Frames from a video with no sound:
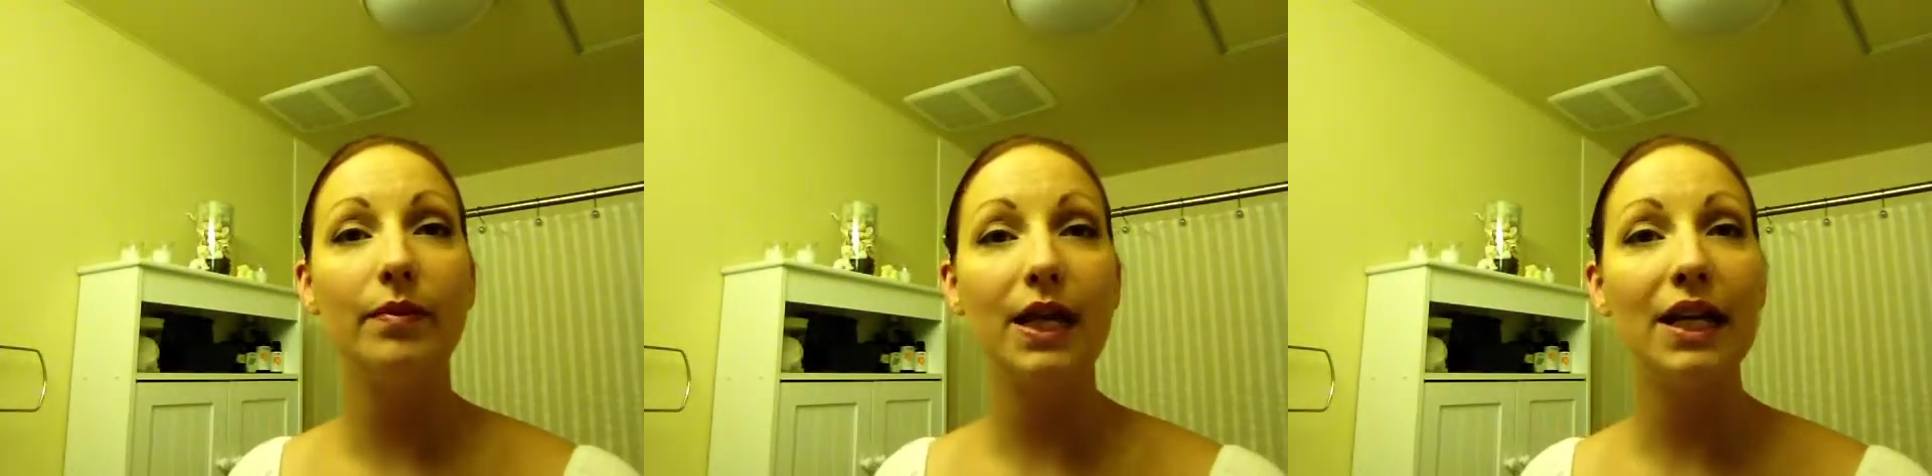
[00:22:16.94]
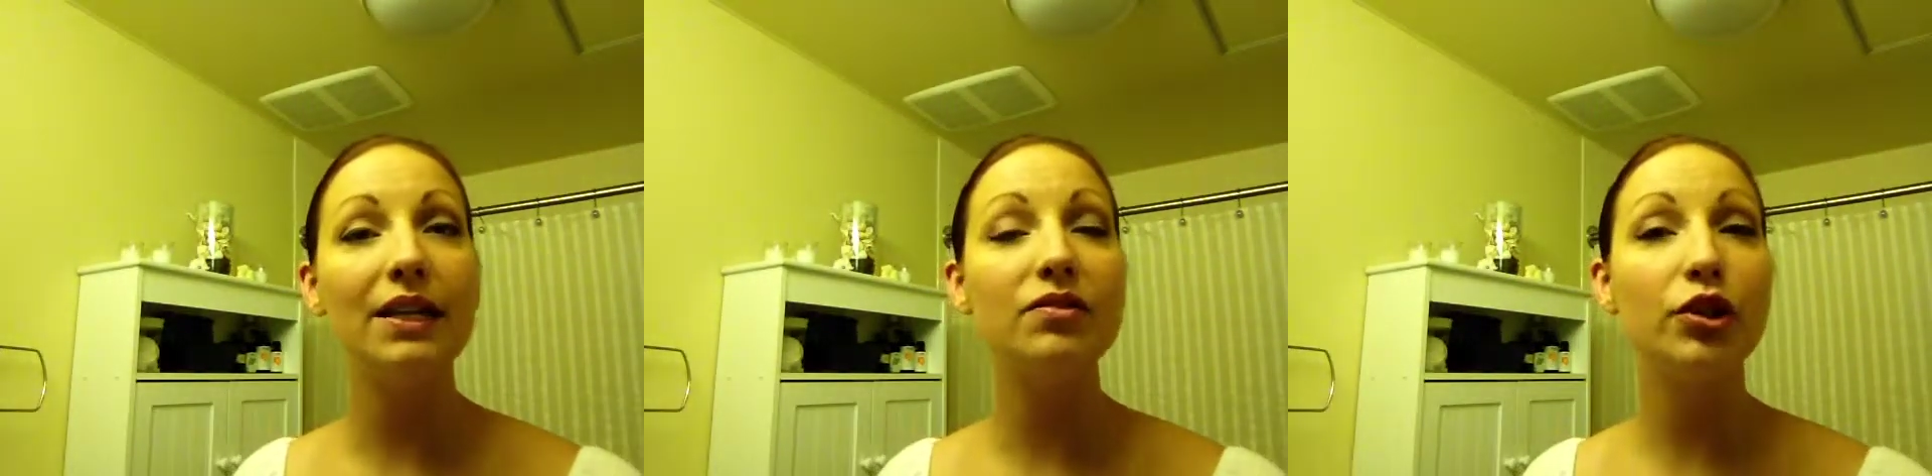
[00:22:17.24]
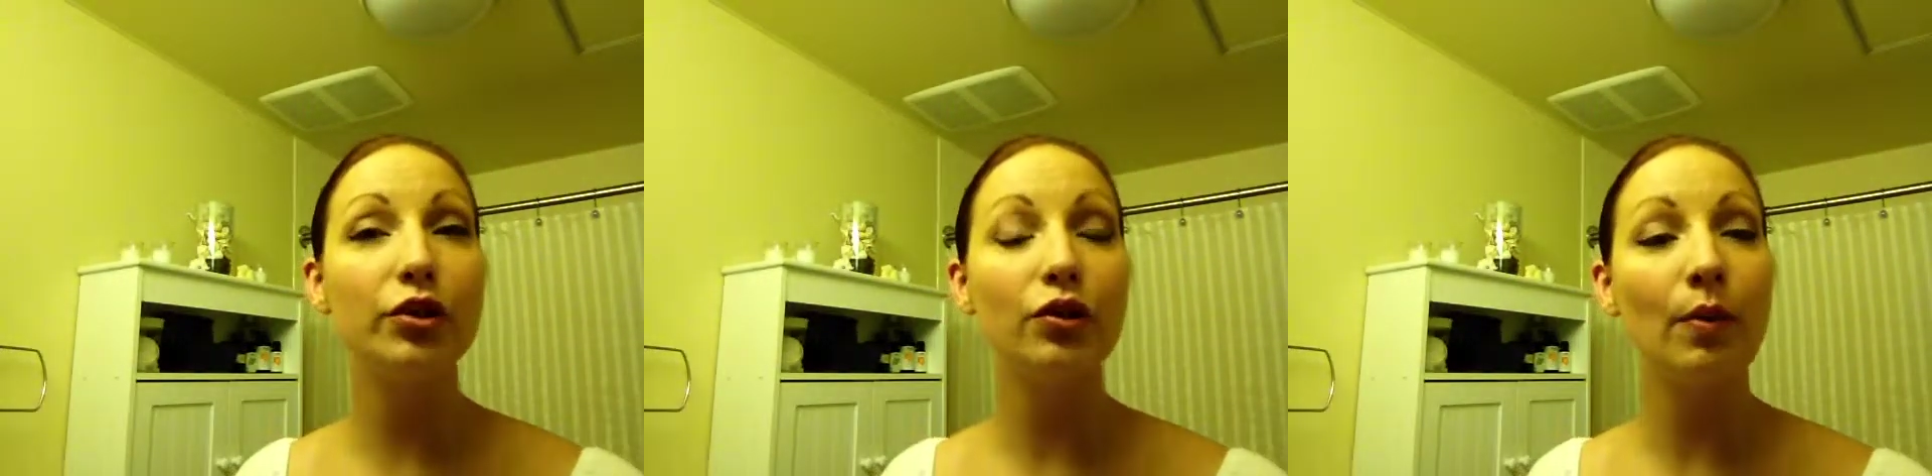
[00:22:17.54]
It
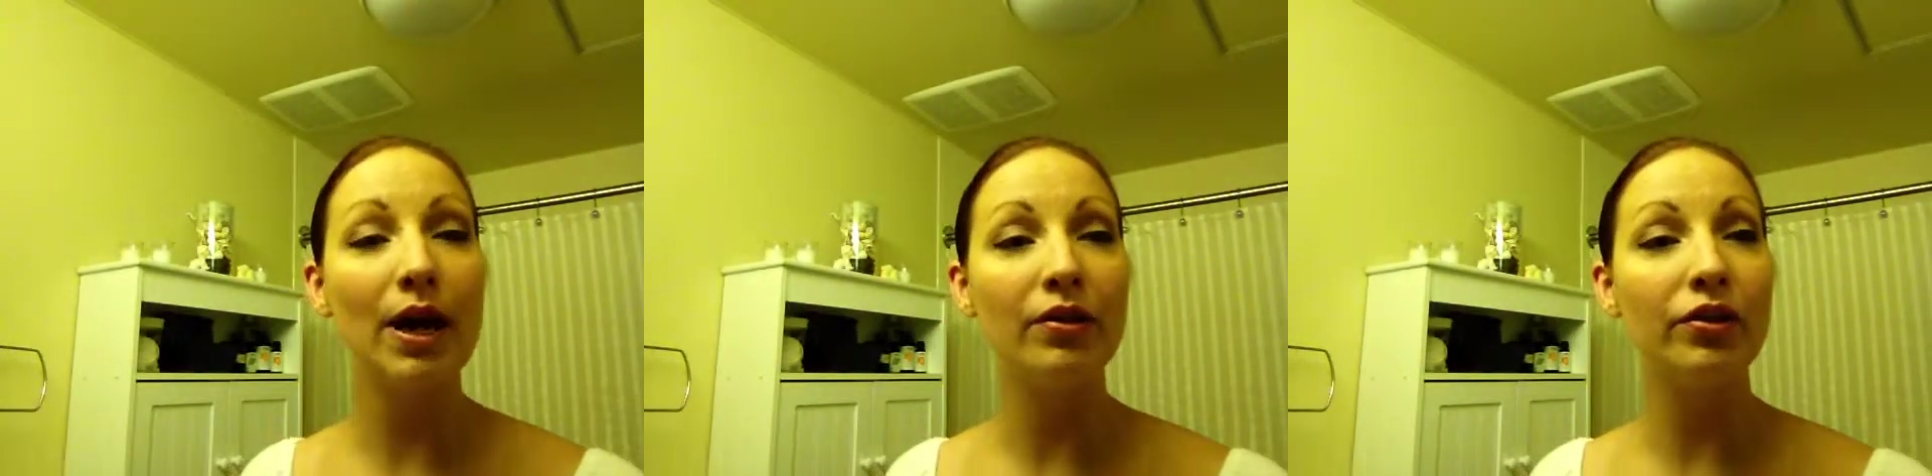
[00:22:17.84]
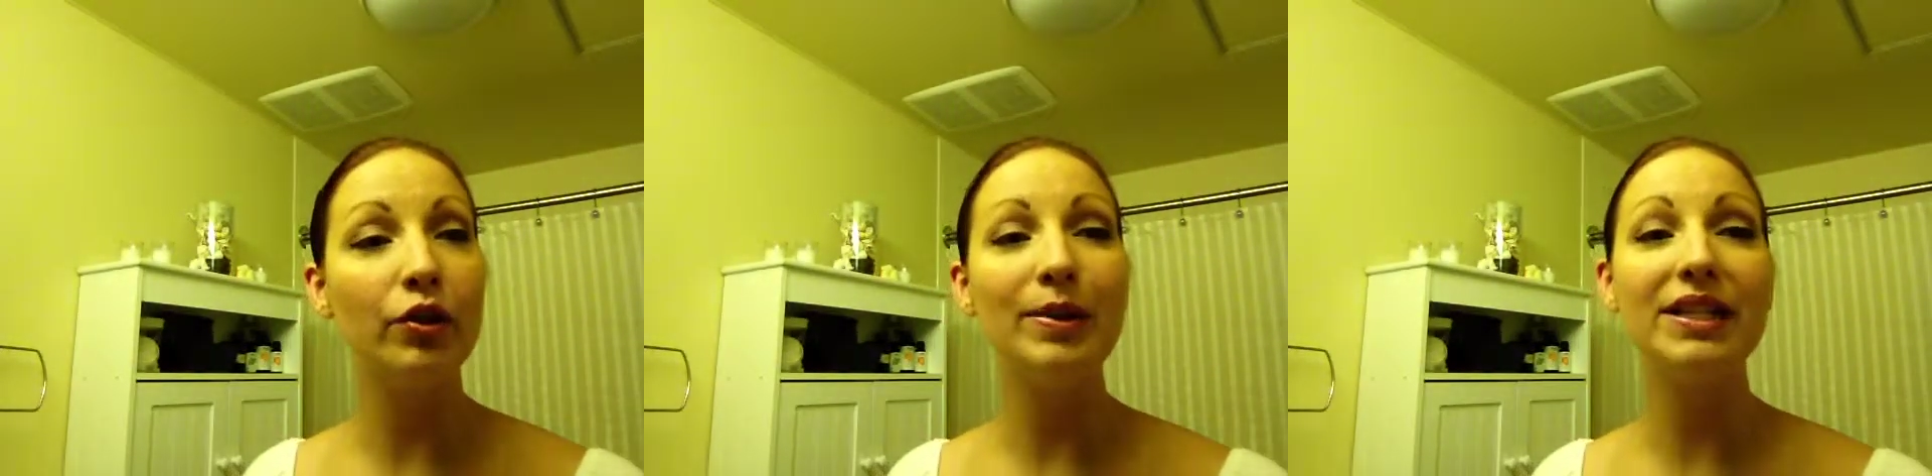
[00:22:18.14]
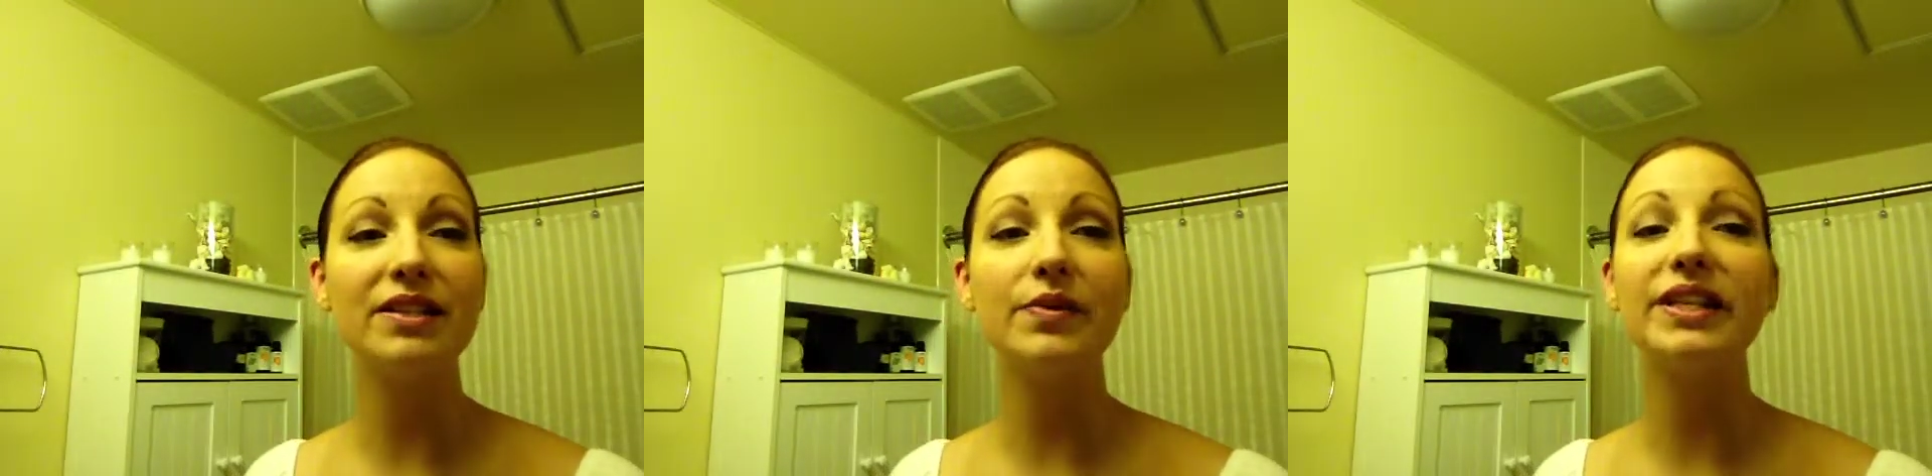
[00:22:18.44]
took a while to do
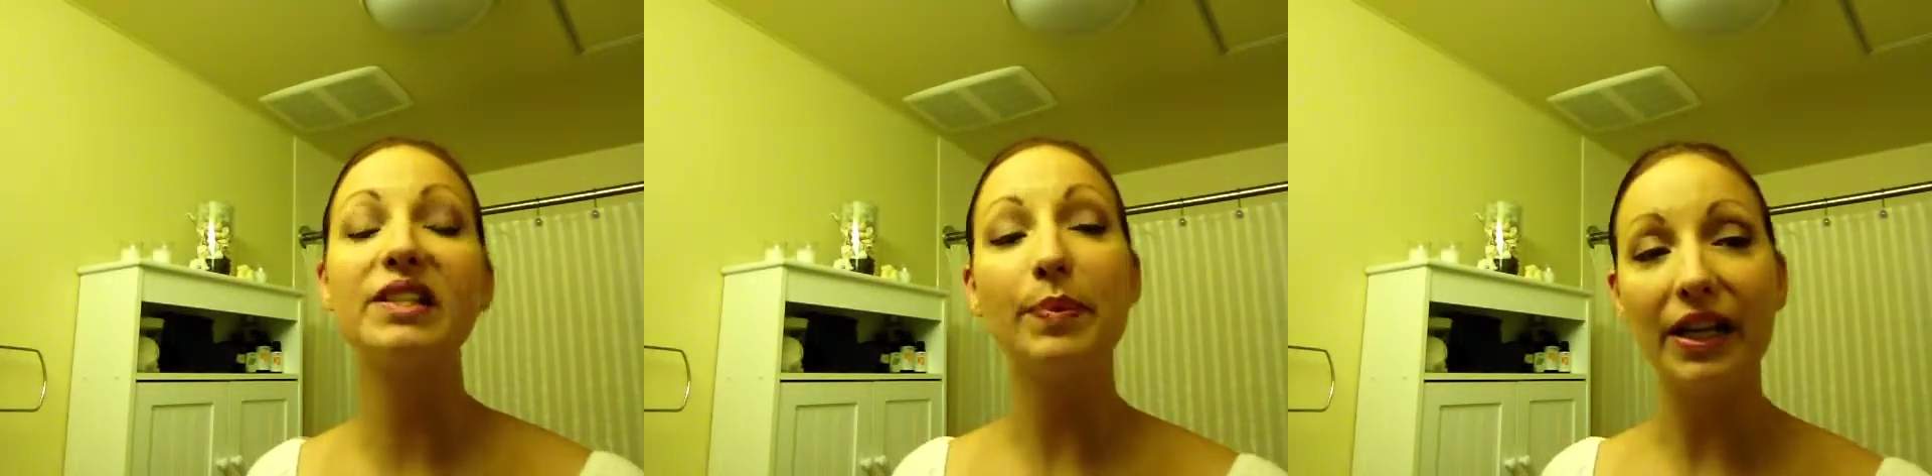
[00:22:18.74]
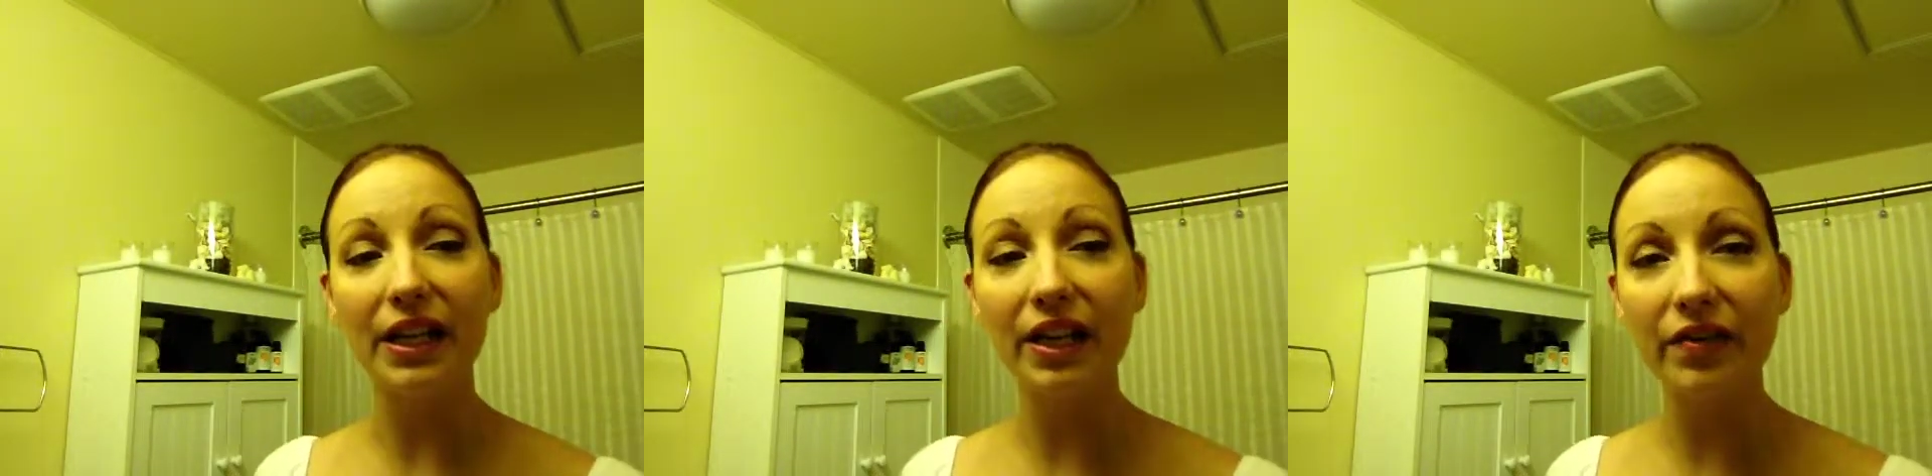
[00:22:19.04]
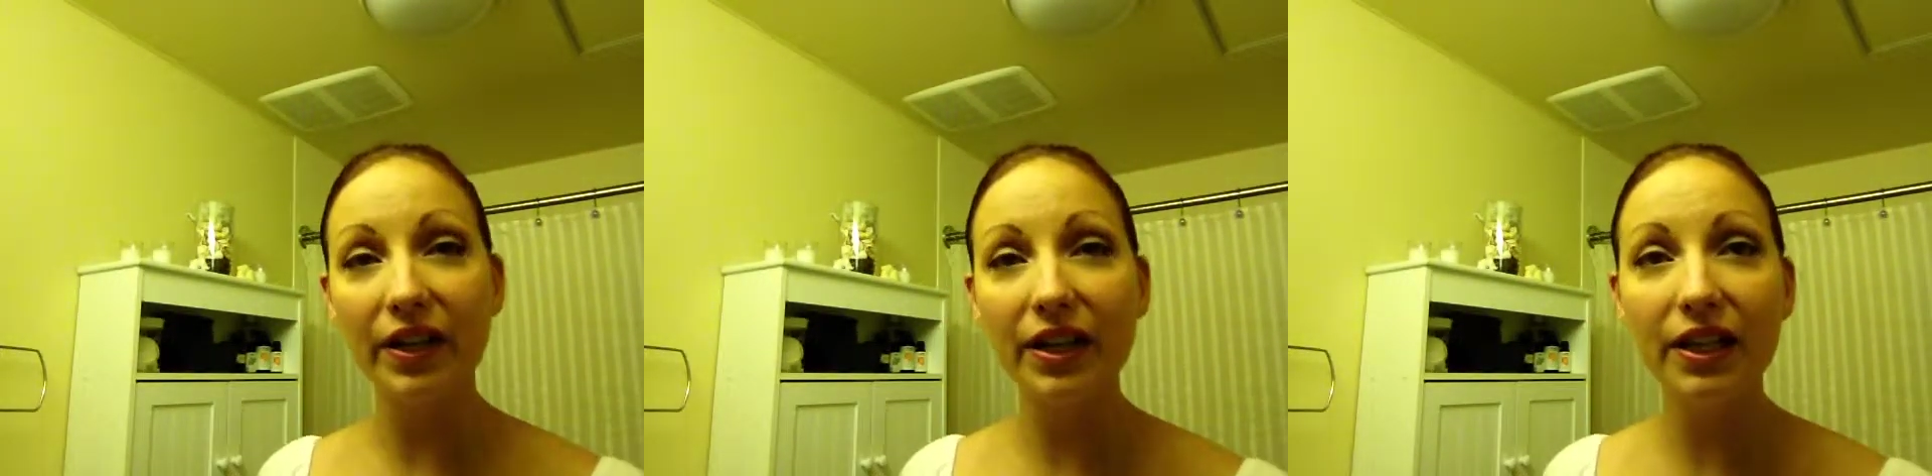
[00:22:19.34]
because I was explaining
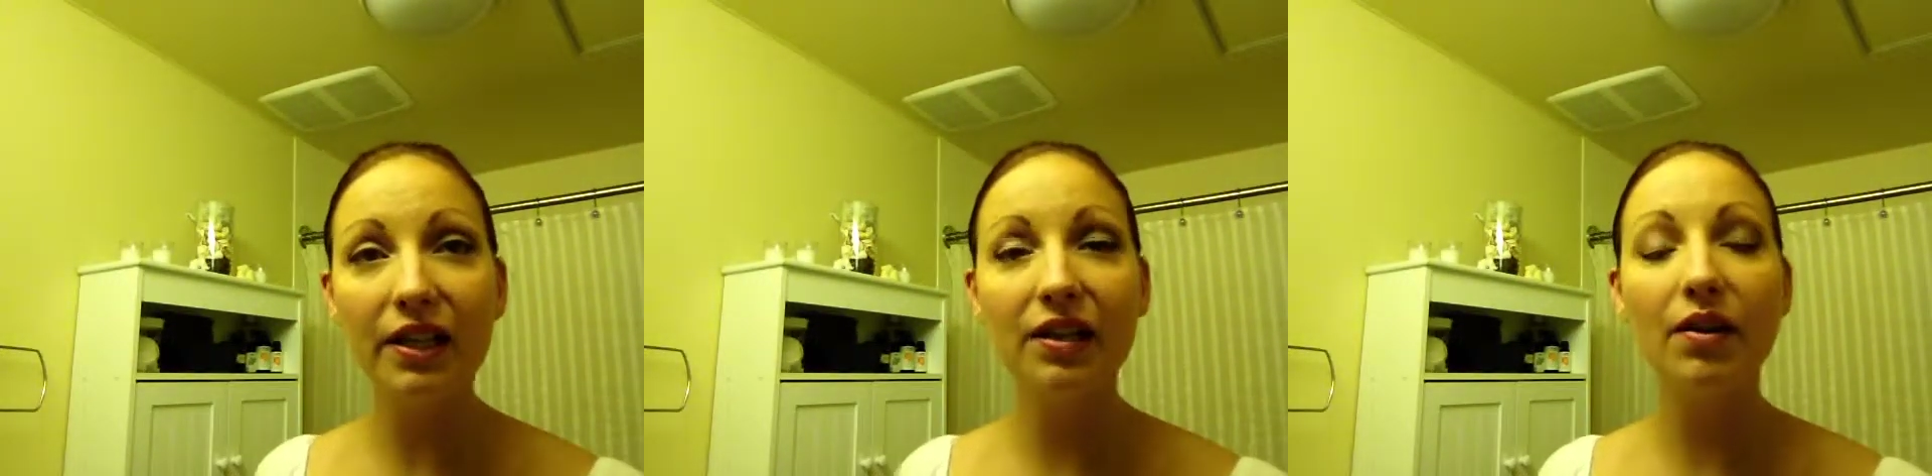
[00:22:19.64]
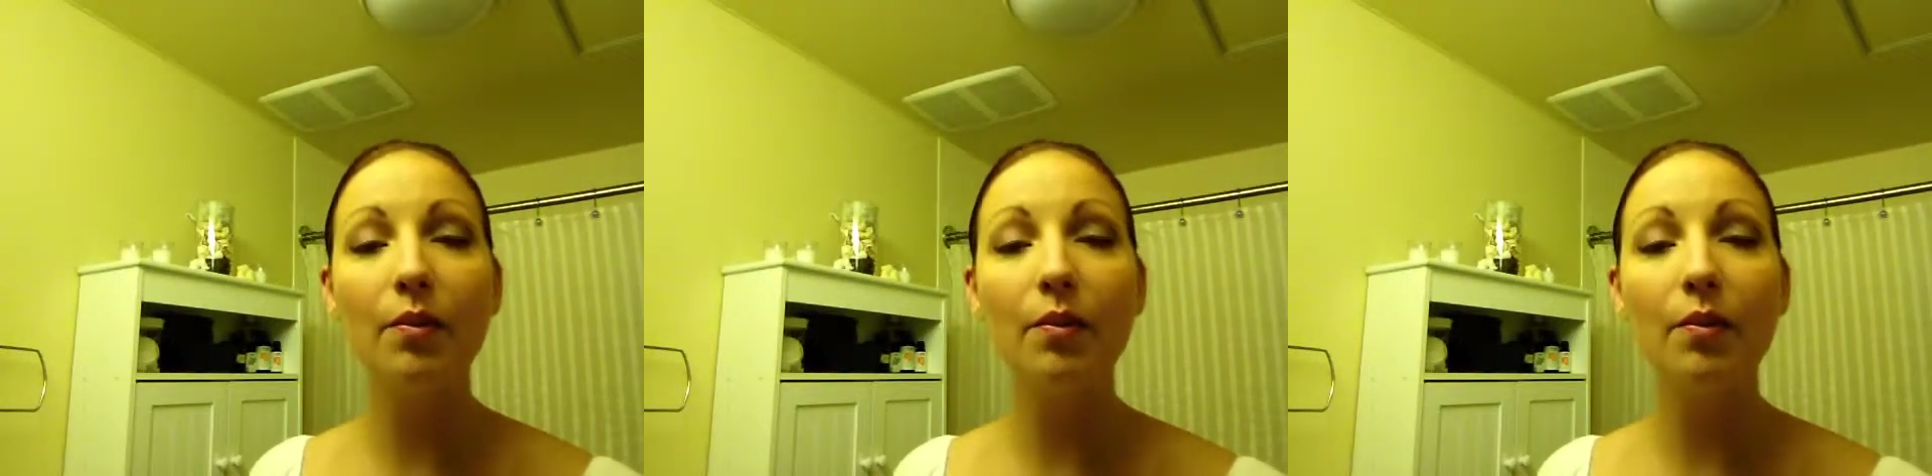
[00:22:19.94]
everything,